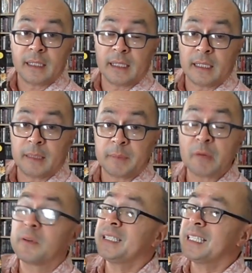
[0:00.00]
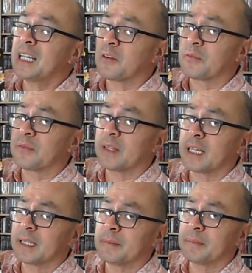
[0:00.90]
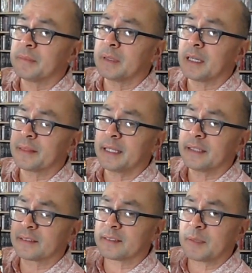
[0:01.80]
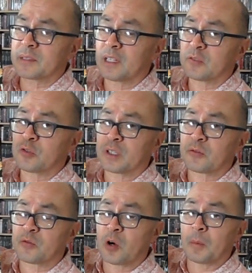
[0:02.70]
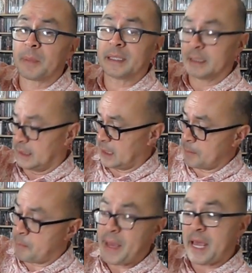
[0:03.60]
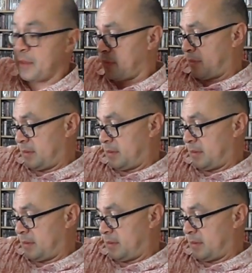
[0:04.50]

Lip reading: Now, funny enough, I think it's the same as Hydraulic Rock, but Beth,